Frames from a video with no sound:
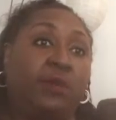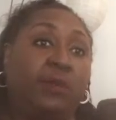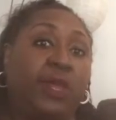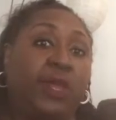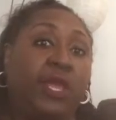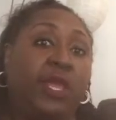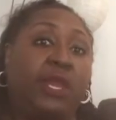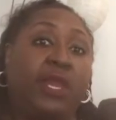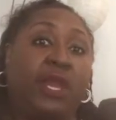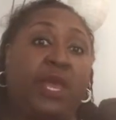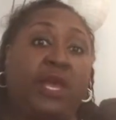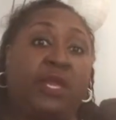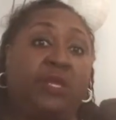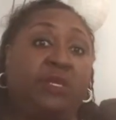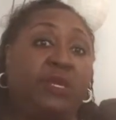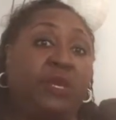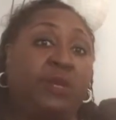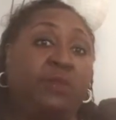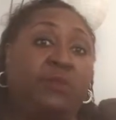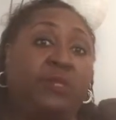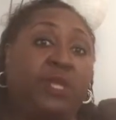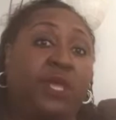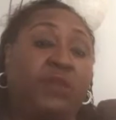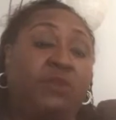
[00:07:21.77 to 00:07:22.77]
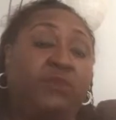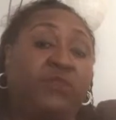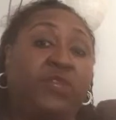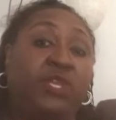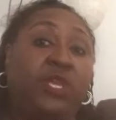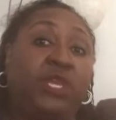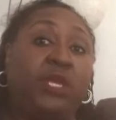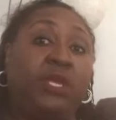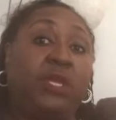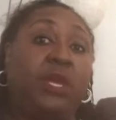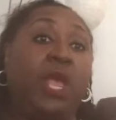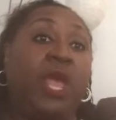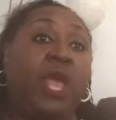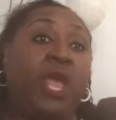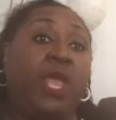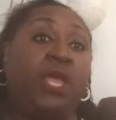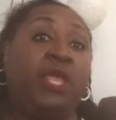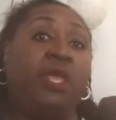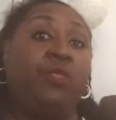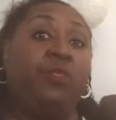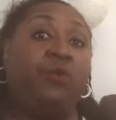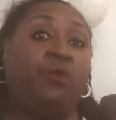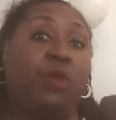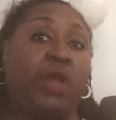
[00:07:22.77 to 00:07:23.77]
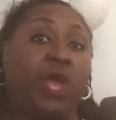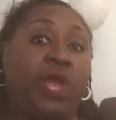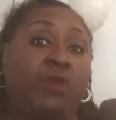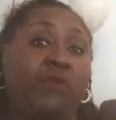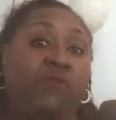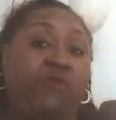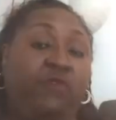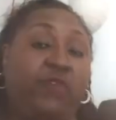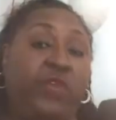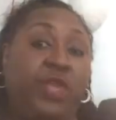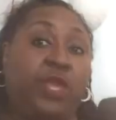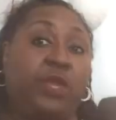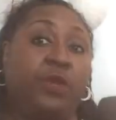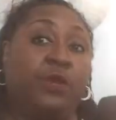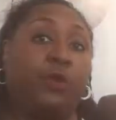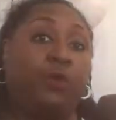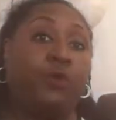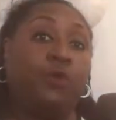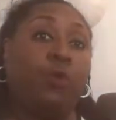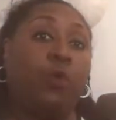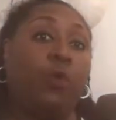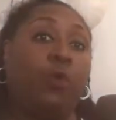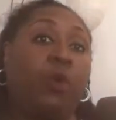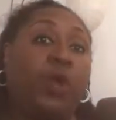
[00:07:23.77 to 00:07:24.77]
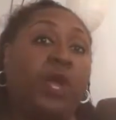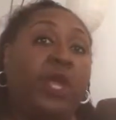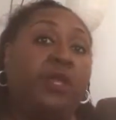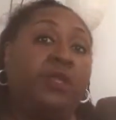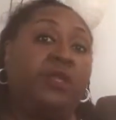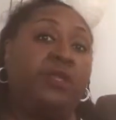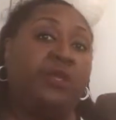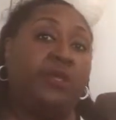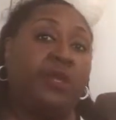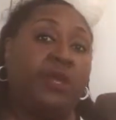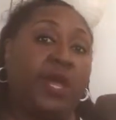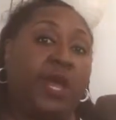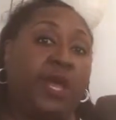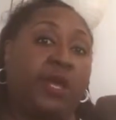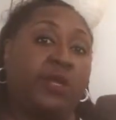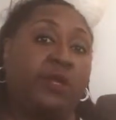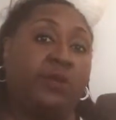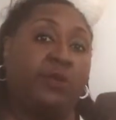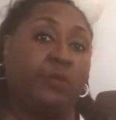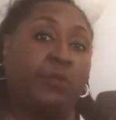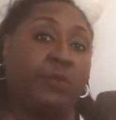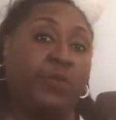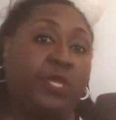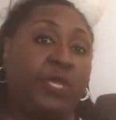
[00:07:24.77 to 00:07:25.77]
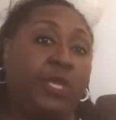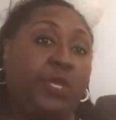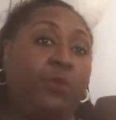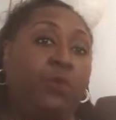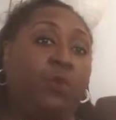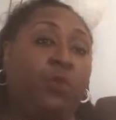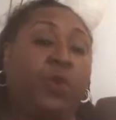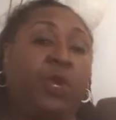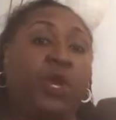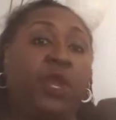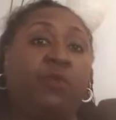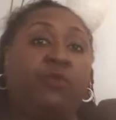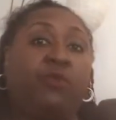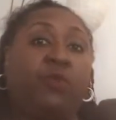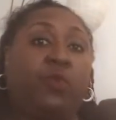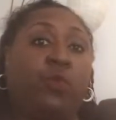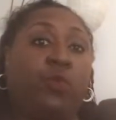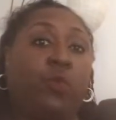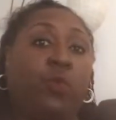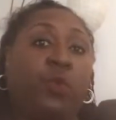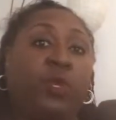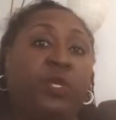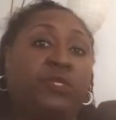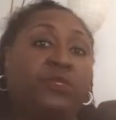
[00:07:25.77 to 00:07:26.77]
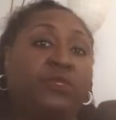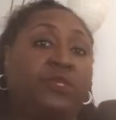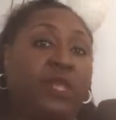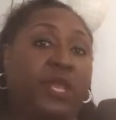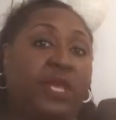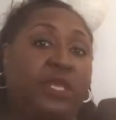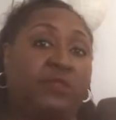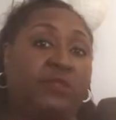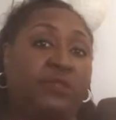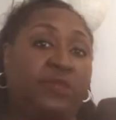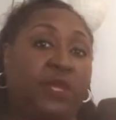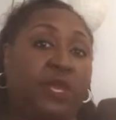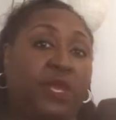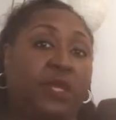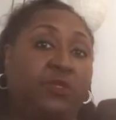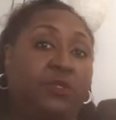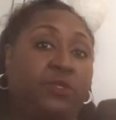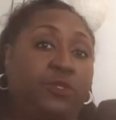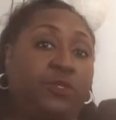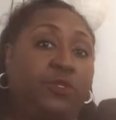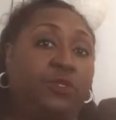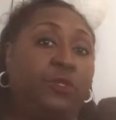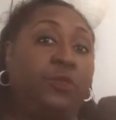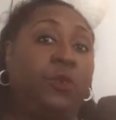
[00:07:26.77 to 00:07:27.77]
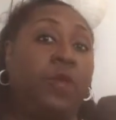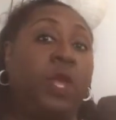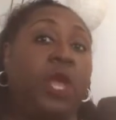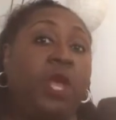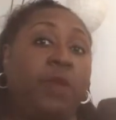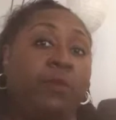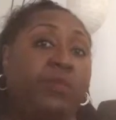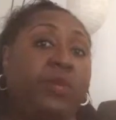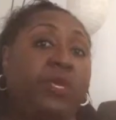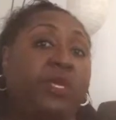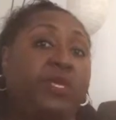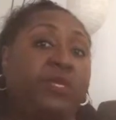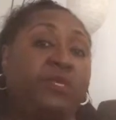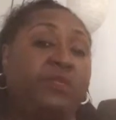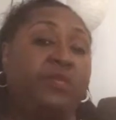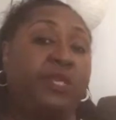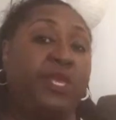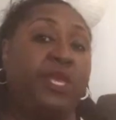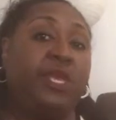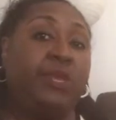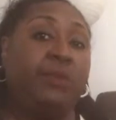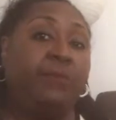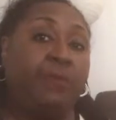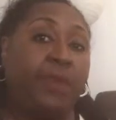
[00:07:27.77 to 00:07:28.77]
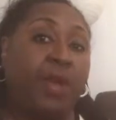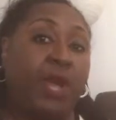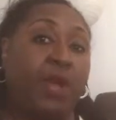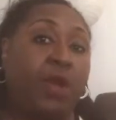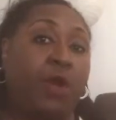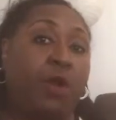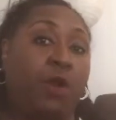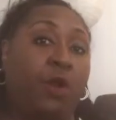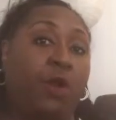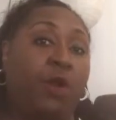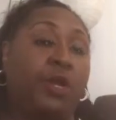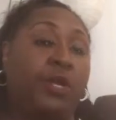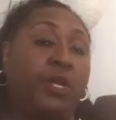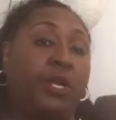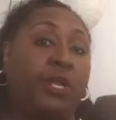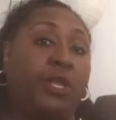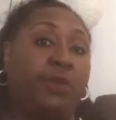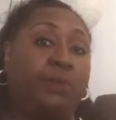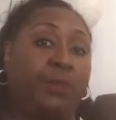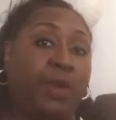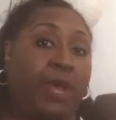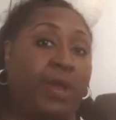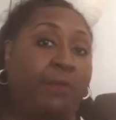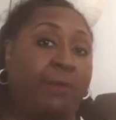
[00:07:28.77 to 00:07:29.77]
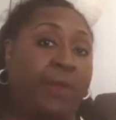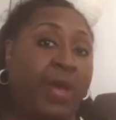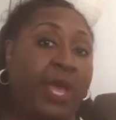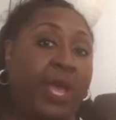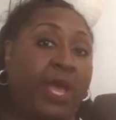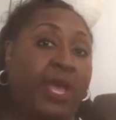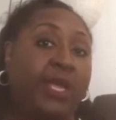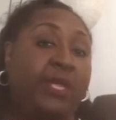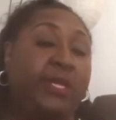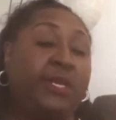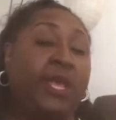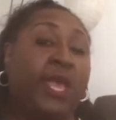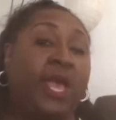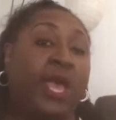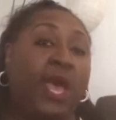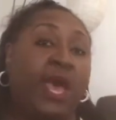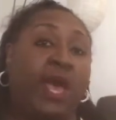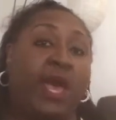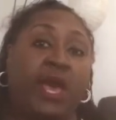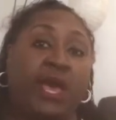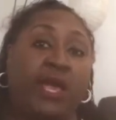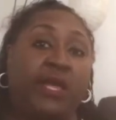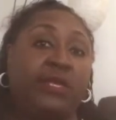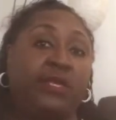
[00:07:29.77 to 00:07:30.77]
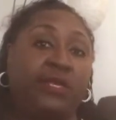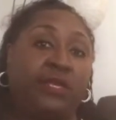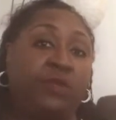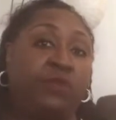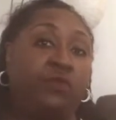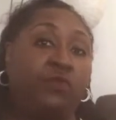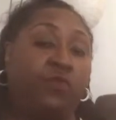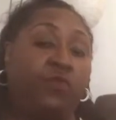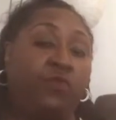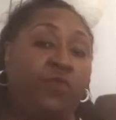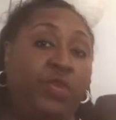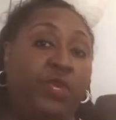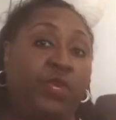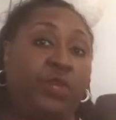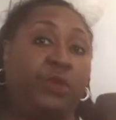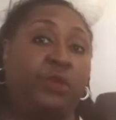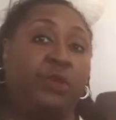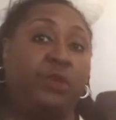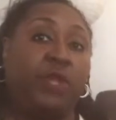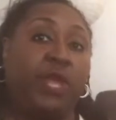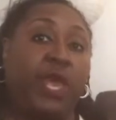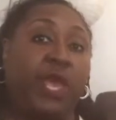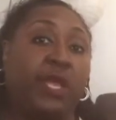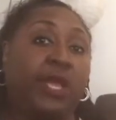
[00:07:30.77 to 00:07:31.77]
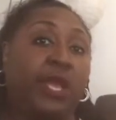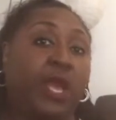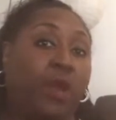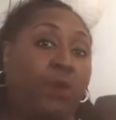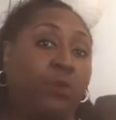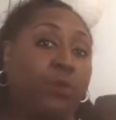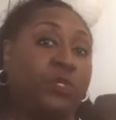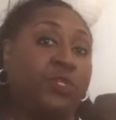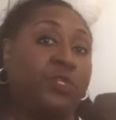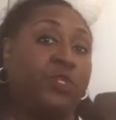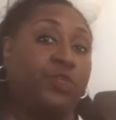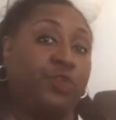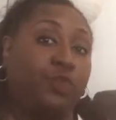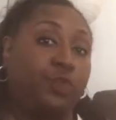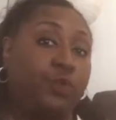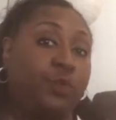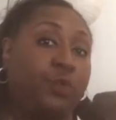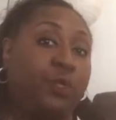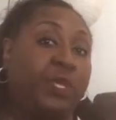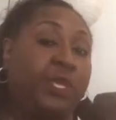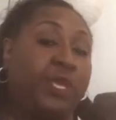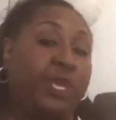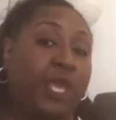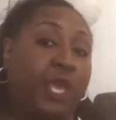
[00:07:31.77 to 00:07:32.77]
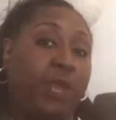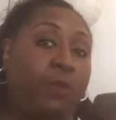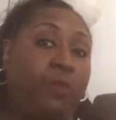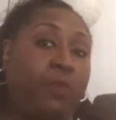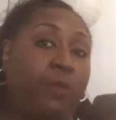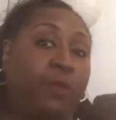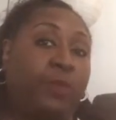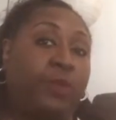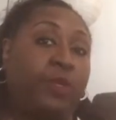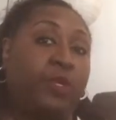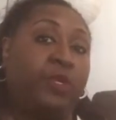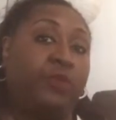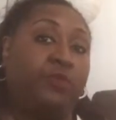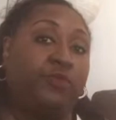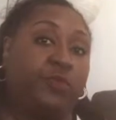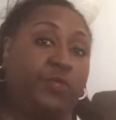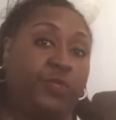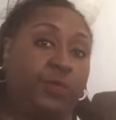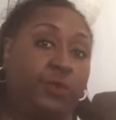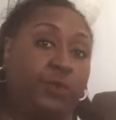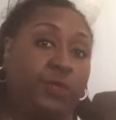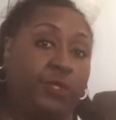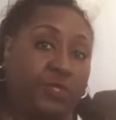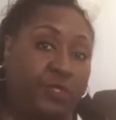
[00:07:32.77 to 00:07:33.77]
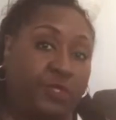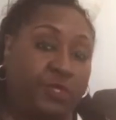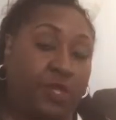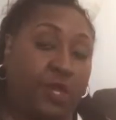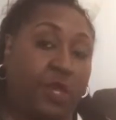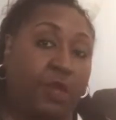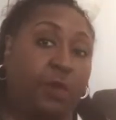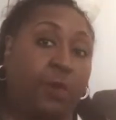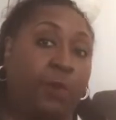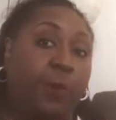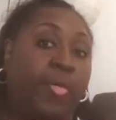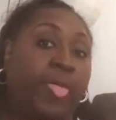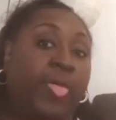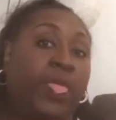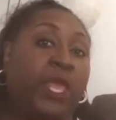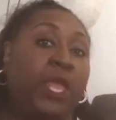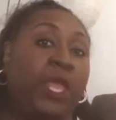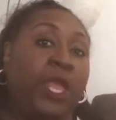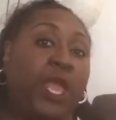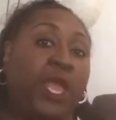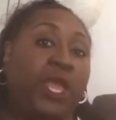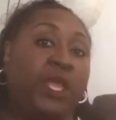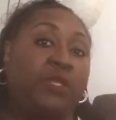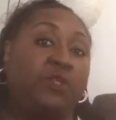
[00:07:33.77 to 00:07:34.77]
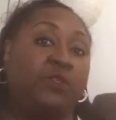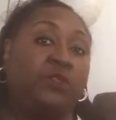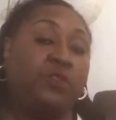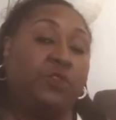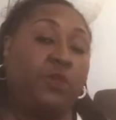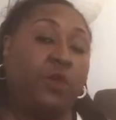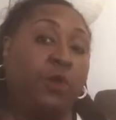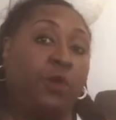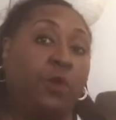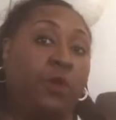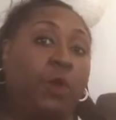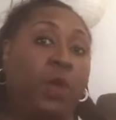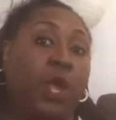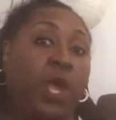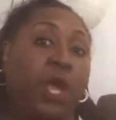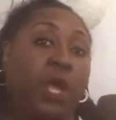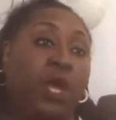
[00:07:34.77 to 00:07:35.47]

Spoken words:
in 9 times out of 10, either I failed or I did not complete whatever it was that I set out to do, because in my heart and in my mind, I didn't feel like I was truly capable of doing so. And so,